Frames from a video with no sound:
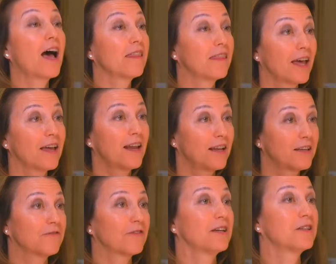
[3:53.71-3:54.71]
I then had
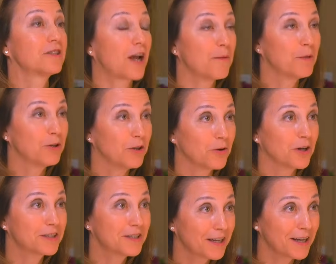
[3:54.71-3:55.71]
to find a job in New
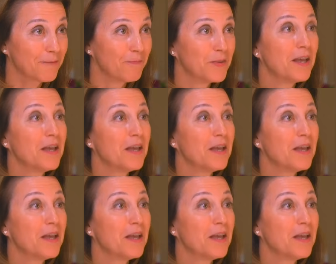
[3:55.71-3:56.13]
York City